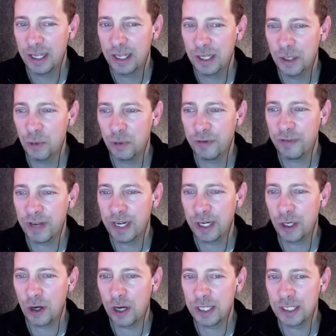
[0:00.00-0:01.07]
You would have had to
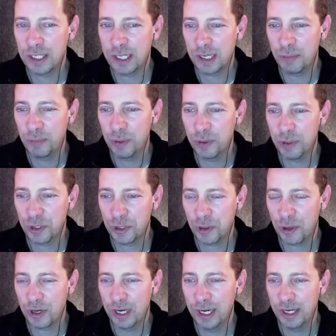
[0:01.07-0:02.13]
gone to the computer
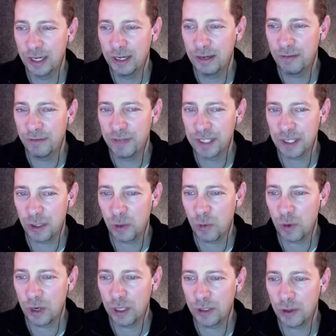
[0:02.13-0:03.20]
store in physical
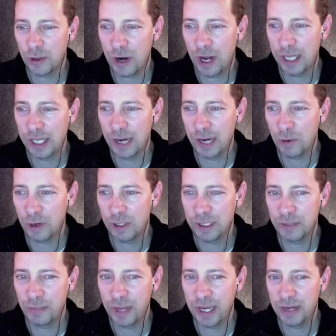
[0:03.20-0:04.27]
world or online world
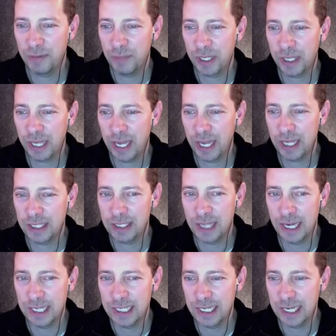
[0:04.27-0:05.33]
and paid Bill Gates
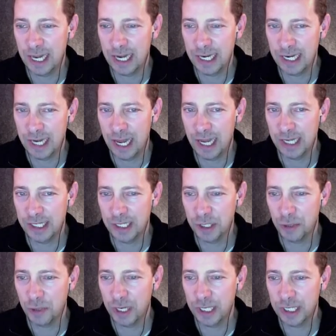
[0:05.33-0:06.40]
$19.99 to
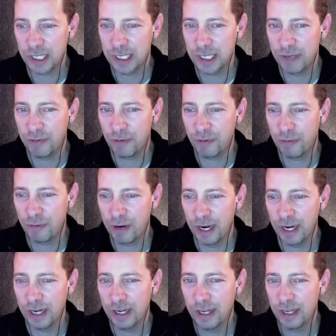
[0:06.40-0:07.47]
do what I just did for
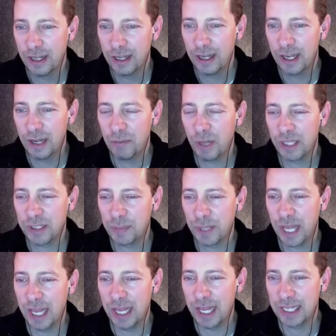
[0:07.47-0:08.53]
free, and
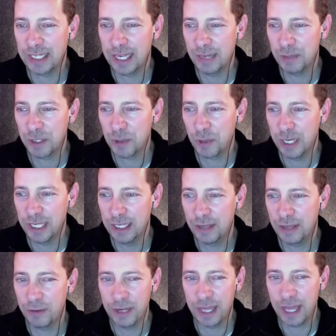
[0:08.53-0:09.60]
multiply that times
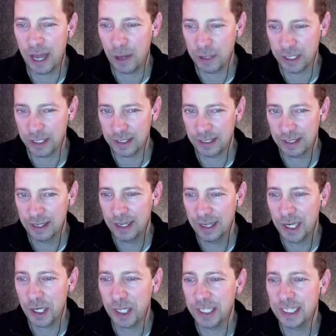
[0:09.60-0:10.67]
23,000.
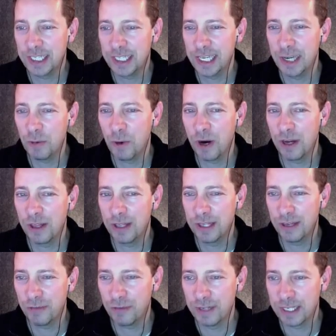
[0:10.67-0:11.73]
And you could see where the
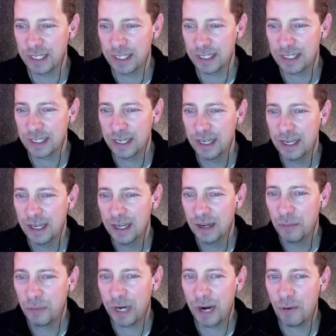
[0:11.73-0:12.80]
difference is.
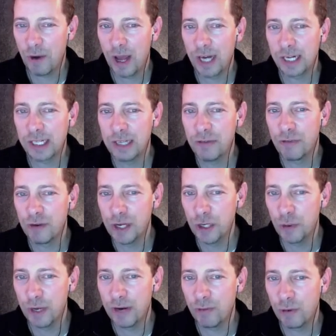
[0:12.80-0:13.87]
But ironically, for
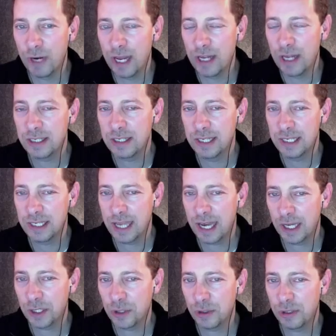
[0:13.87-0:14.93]
you and everyone else, this
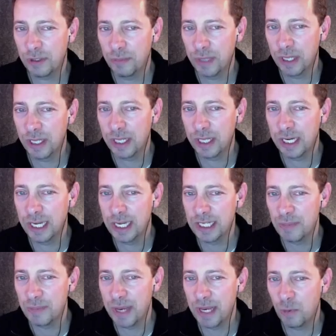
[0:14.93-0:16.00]
actual ability
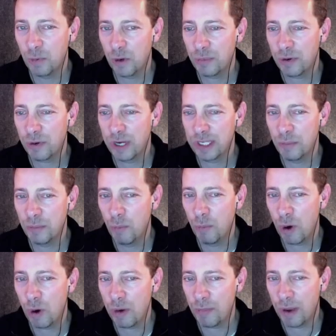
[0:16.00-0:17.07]
has made WordPress
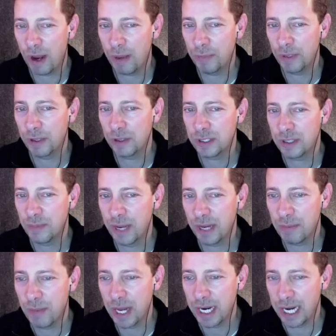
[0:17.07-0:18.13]
more popular to
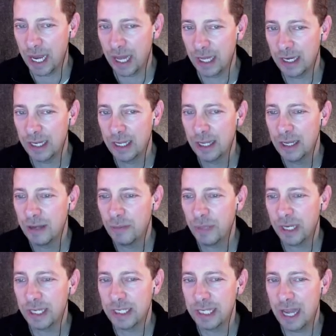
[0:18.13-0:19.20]
make money on,
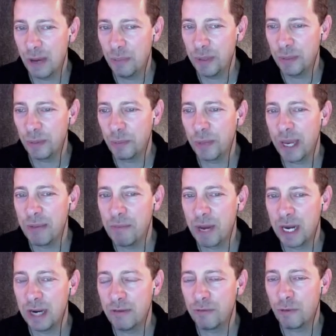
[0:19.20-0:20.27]
because now people pay
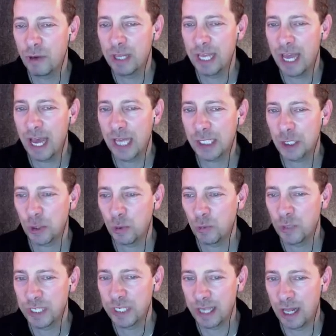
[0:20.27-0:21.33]
money for the actual
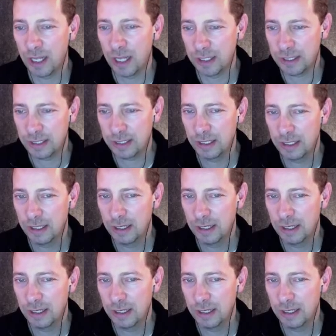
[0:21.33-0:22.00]
results